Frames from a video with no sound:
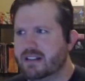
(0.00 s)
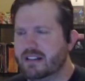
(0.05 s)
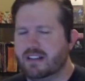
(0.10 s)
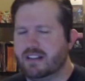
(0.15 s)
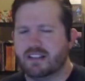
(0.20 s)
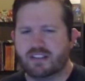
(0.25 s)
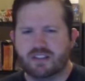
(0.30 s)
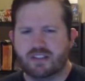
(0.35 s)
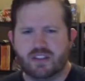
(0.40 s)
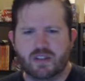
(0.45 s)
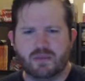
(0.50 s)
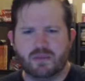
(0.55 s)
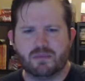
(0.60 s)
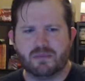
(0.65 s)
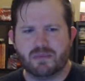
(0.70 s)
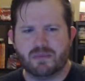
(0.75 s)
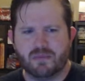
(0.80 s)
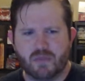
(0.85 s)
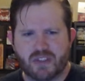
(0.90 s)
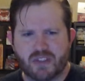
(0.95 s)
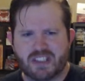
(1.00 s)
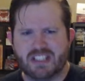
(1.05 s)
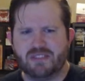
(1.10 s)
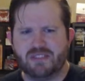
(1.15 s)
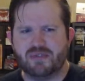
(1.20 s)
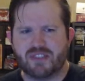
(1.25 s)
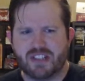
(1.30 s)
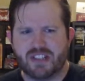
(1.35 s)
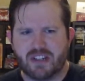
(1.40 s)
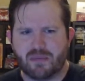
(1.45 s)
assume what's
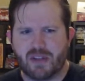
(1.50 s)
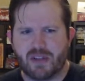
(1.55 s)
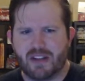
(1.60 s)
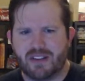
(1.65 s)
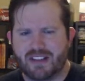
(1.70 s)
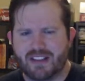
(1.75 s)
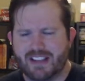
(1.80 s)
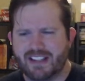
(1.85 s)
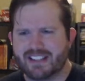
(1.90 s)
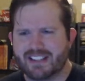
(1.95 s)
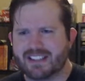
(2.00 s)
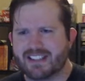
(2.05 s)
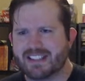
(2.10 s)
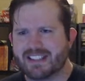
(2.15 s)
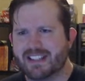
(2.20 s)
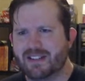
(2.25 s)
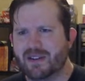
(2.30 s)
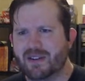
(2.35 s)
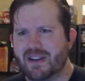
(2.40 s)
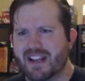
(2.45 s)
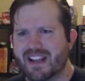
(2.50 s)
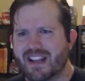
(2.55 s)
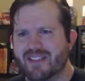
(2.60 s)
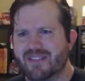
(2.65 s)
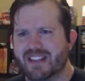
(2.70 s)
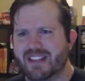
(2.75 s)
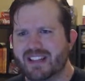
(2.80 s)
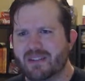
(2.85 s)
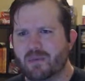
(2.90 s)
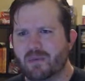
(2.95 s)
interesting about these is they don't have
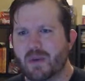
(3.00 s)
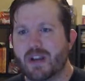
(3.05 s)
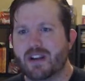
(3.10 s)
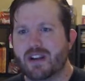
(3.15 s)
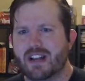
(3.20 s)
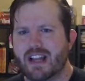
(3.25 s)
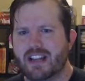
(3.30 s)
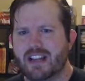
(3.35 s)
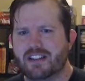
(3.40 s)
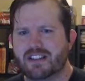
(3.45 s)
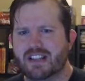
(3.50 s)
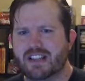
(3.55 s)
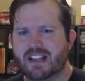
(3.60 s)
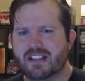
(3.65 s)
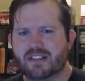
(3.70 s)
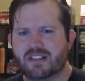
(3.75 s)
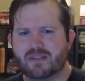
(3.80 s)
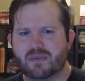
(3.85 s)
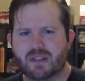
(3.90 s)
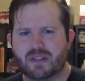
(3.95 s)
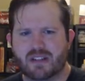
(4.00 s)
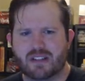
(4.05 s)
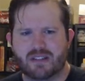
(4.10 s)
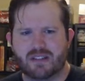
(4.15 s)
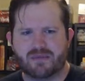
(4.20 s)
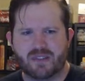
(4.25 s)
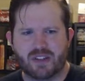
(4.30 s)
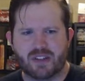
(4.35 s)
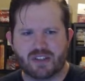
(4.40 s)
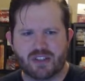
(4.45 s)
any weird edge cases where
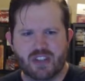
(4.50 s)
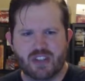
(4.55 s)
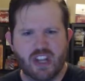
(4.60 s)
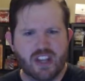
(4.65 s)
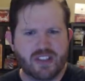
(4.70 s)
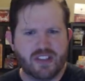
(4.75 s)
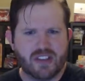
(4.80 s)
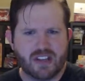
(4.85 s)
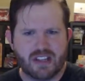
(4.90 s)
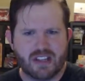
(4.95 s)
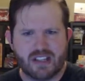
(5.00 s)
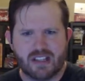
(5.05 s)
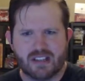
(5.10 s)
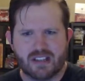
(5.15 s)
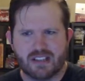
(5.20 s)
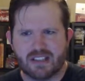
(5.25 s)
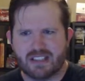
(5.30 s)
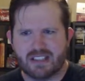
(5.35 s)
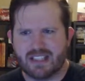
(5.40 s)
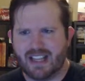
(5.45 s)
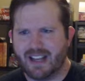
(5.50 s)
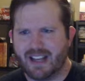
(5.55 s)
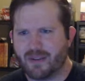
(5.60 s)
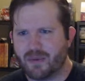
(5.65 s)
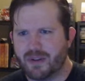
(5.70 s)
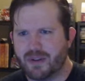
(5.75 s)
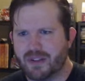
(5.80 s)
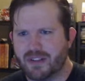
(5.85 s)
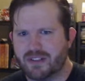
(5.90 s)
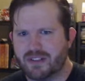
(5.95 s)
if there's nothing in the stack,
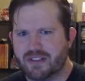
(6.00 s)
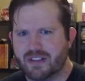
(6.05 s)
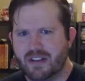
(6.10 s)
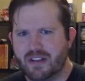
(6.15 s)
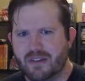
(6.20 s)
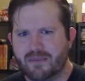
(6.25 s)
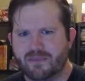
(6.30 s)
what do you show?